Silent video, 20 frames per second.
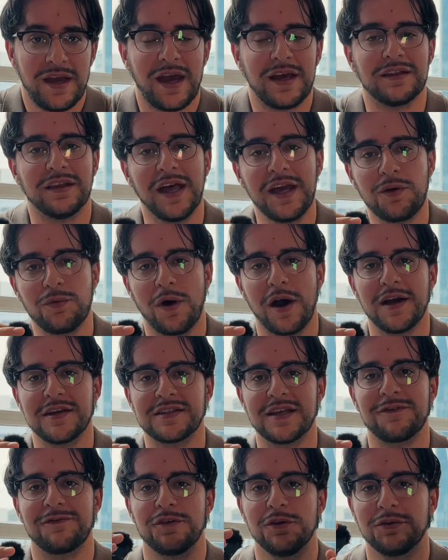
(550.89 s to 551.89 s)
And
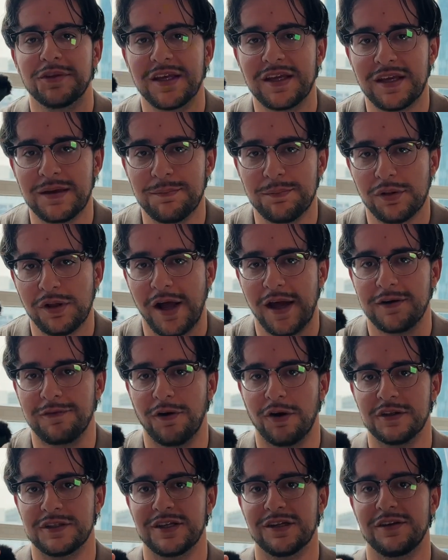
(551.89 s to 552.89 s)
likewise, if you think implied
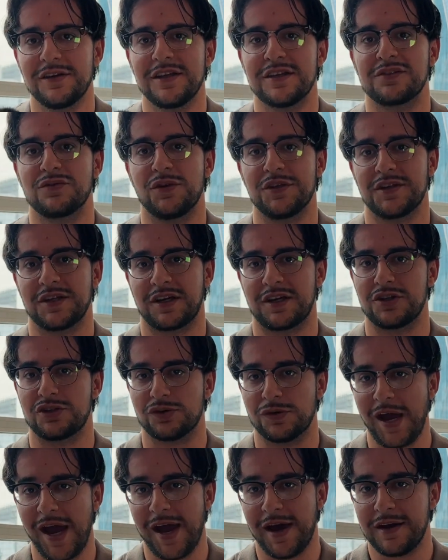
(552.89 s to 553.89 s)
volatility is going to
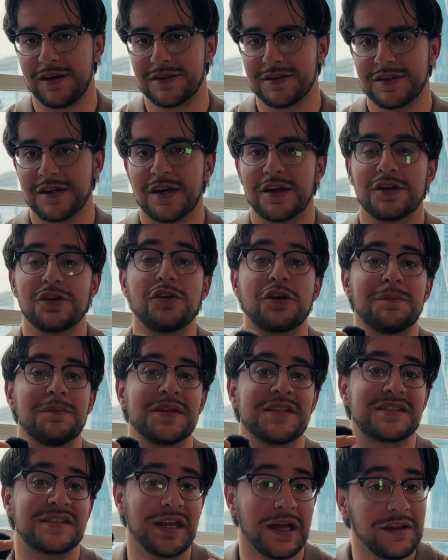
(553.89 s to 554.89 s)
contract, you can
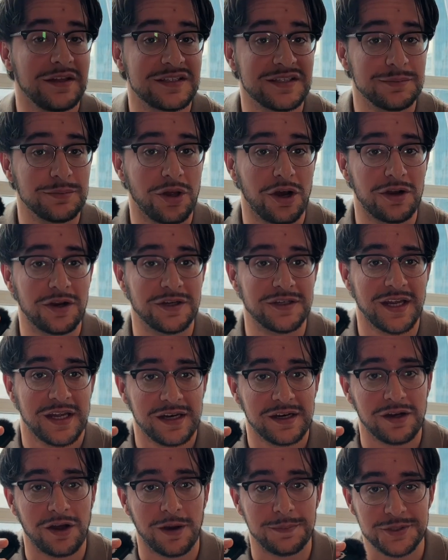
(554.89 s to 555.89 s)
be selling some longer
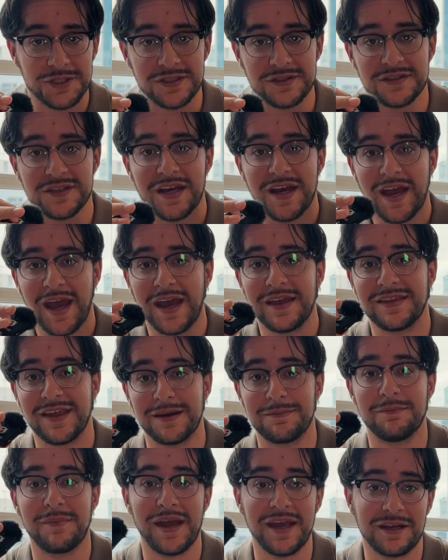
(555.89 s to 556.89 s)
dated options and
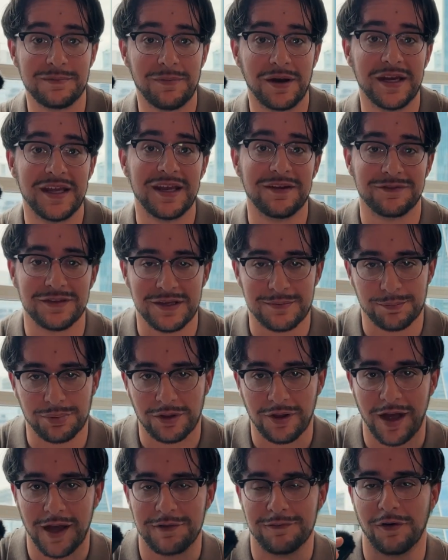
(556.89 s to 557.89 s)
then make money if the
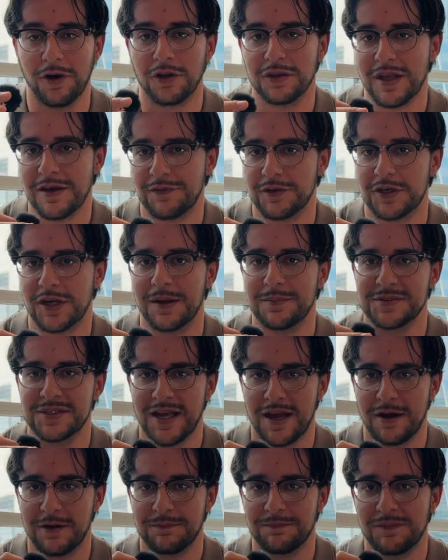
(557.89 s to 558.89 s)
implied vol level comes
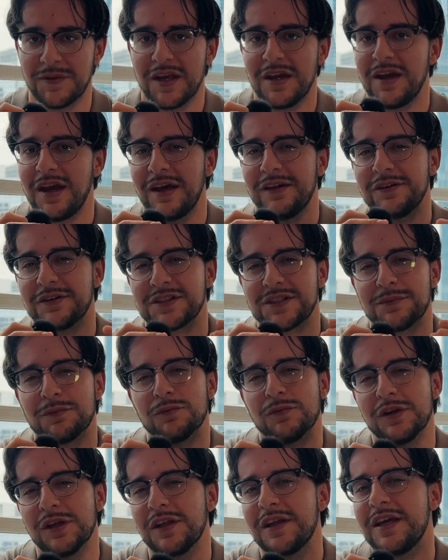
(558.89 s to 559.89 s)
down. And there's
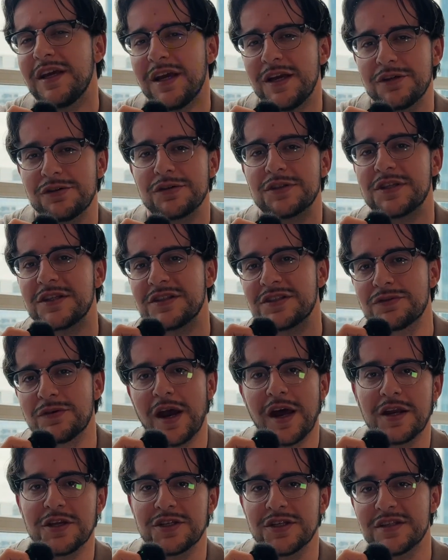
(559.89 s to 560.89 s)
some really interesting
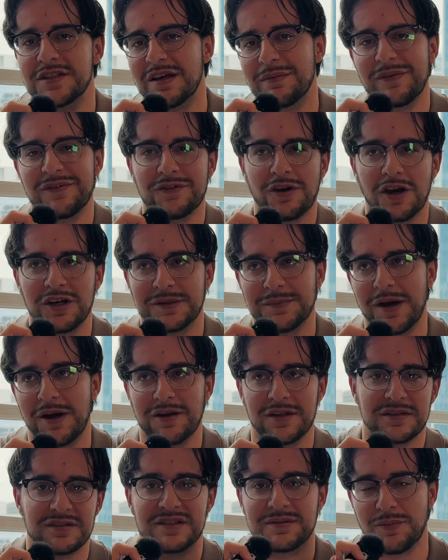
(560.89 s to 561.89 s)
strategies that we've talked
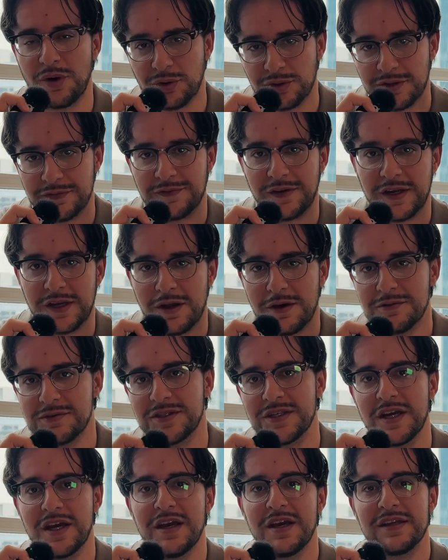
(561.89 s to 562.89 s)
about in some older
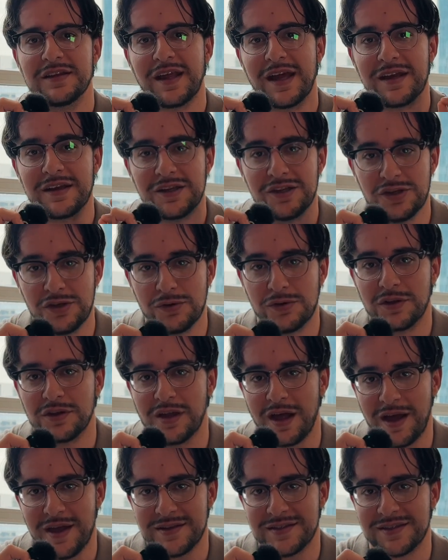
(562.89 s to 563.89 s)
videos that
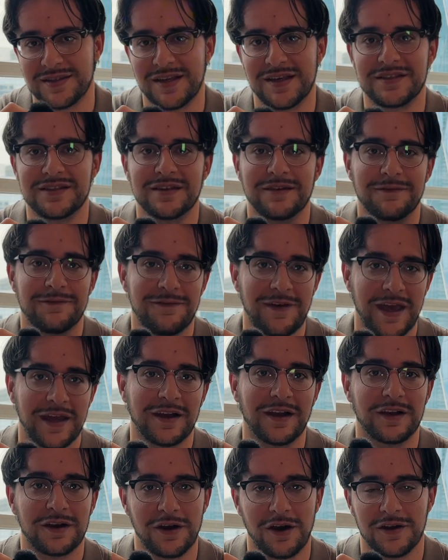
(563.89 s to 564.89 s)
utilize this
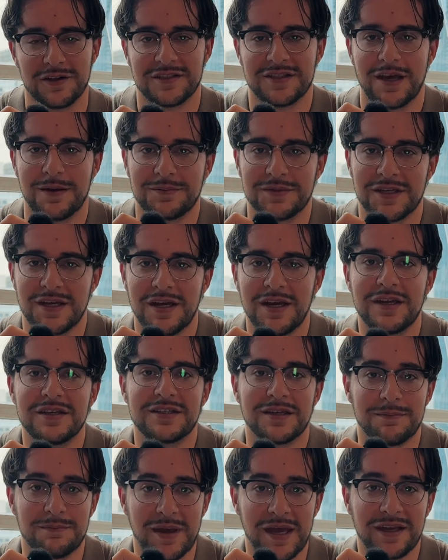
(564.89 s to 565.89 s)
Vega concept
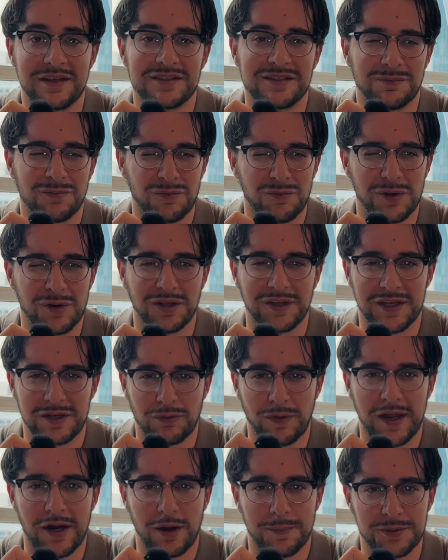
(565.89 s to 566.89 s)
to make some really
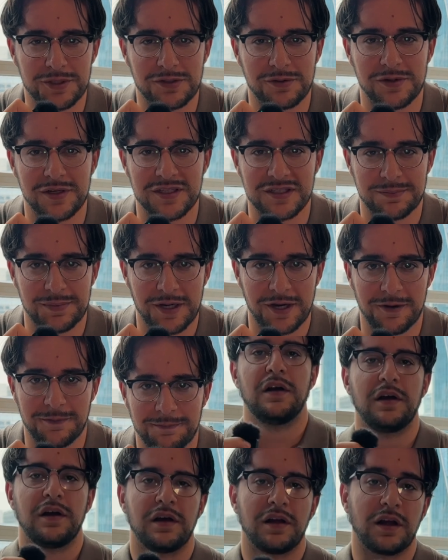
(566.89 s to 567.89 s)
great opportunities appear.
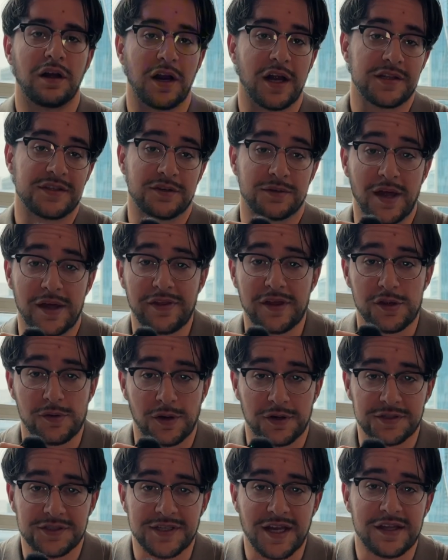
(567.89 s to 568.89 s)
All right, so now that you
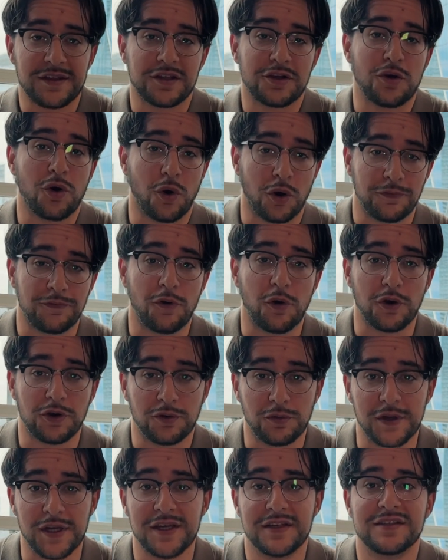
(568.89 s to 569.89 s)
understand the core four
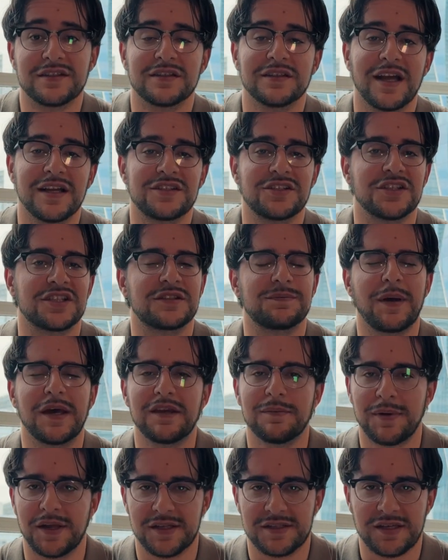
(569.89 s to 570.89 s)
Greeks, let's just
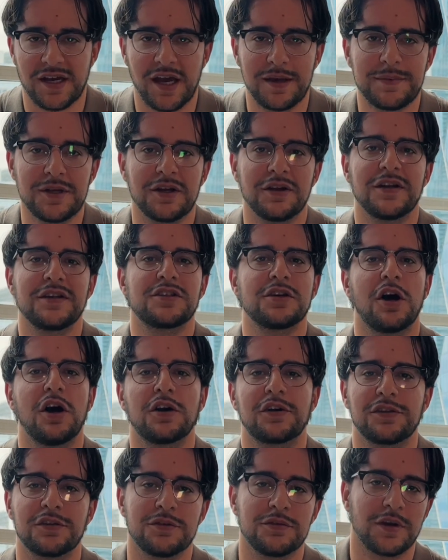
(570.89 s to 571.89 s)
spend a bit of time here and
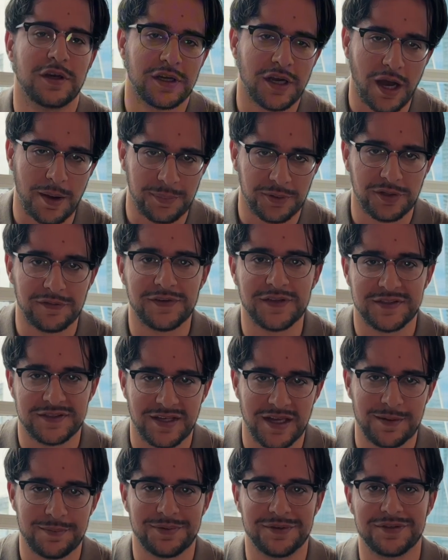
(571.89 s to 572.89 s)
talk through a couple of
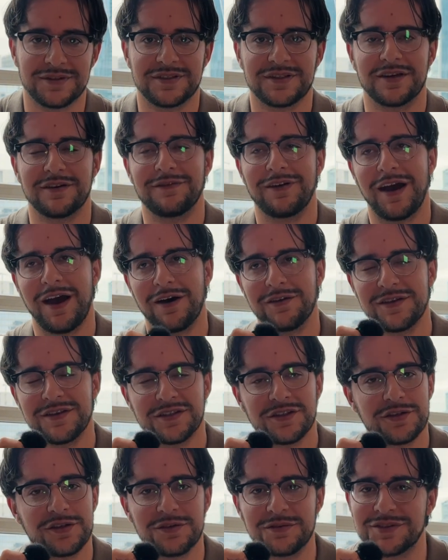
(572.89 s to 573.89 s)
examples of how
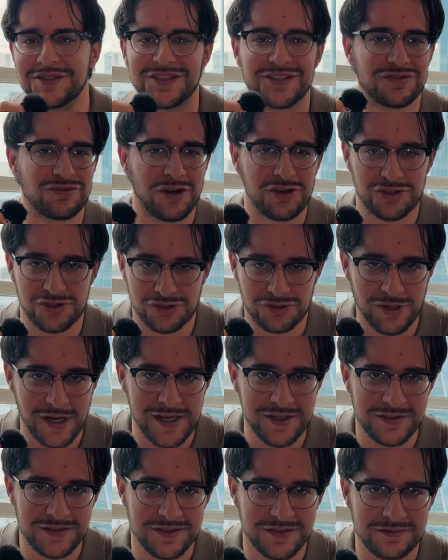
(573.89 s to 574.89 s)
these are used to structure
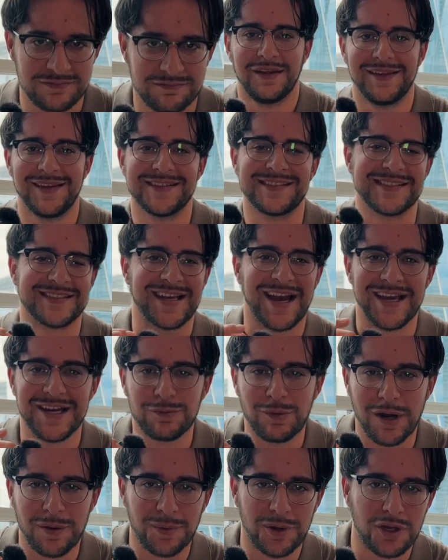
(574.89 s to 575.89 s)
trades. This is kind
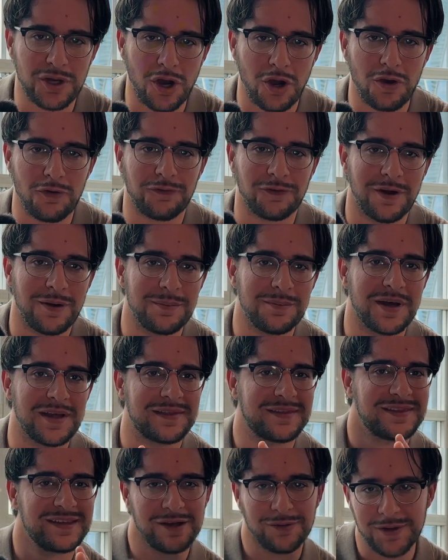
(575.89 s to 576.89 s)
of where we'll go from a
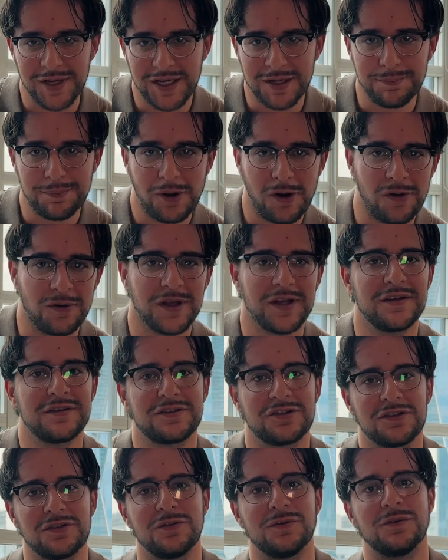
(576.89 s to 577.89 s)
theory component
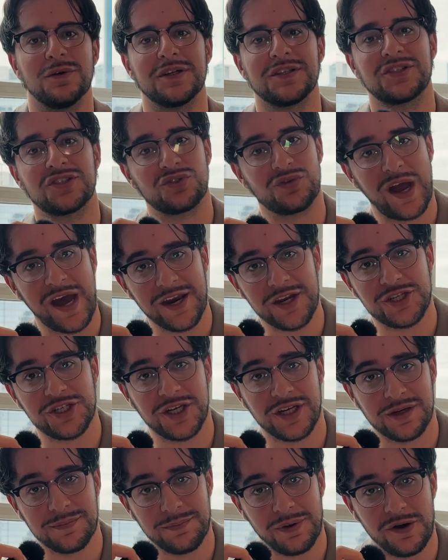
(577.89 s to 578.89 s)
to a
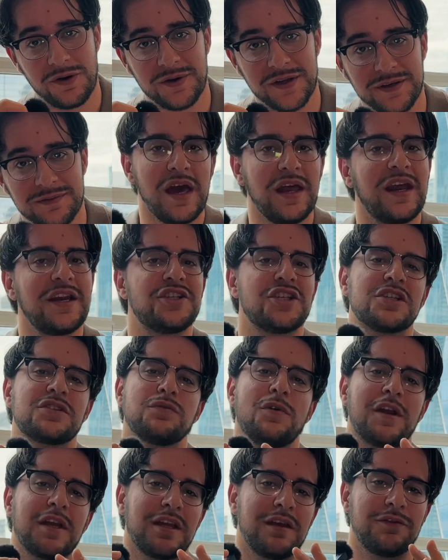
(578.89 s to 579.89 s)
strategy component. And I just
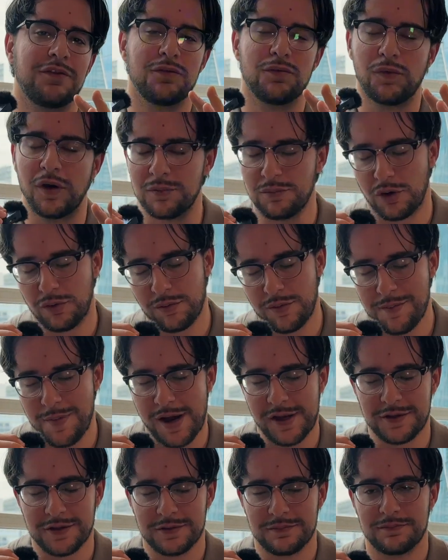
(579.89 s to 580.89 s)
want to give you one more
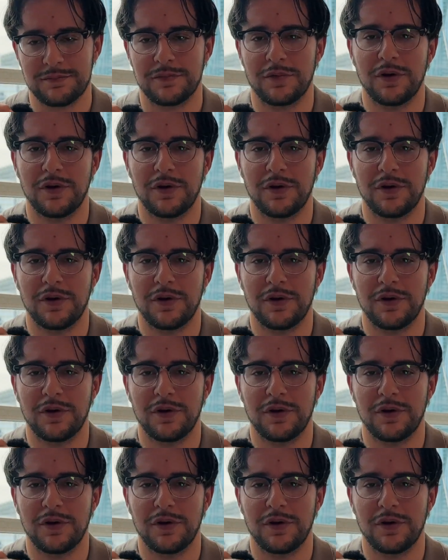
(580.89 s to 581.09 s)
reminder.